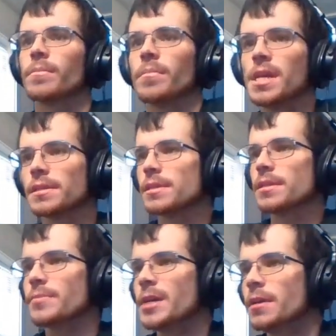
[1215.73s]
Pete
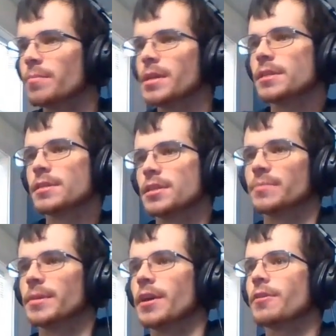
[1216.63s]
sees me? Pete
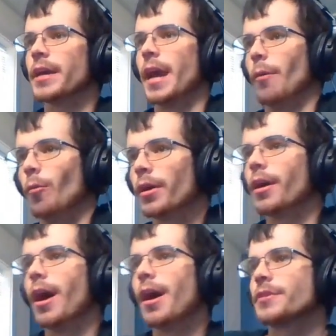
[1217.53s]
sees me. Okay,
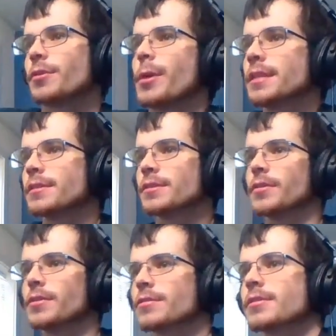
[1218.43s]
we're off to the races,
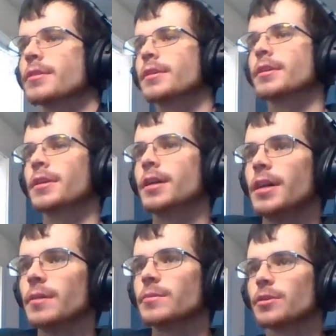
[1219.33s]
folks.
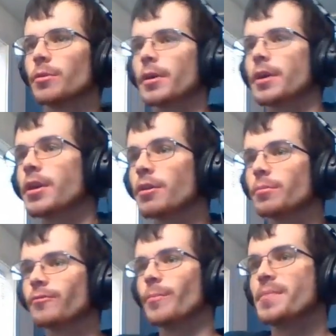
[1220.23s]
So we're going to
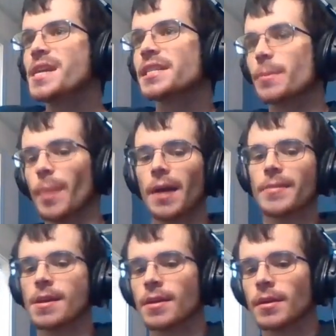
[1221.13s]
go from Pete to
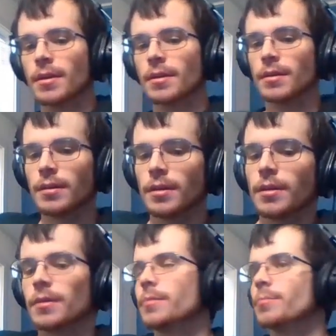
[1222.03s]
Bobby.
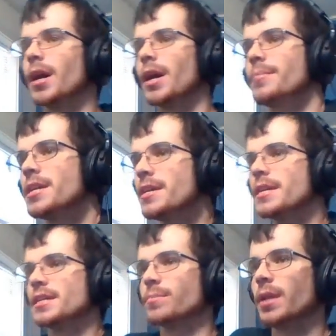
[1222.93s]

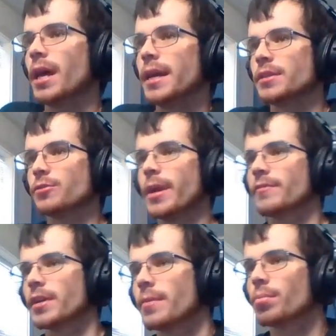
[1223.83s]
Bobby is blind, so we
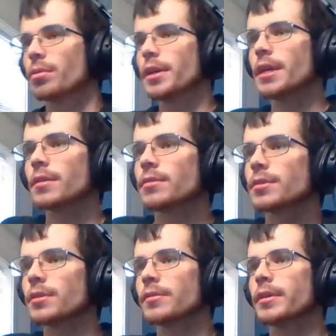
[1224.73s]
have to get pretty
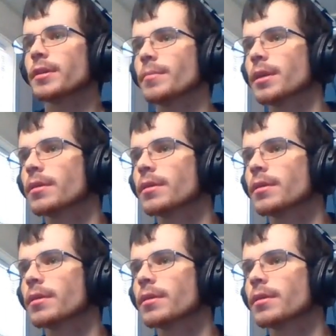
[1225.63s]
close to him.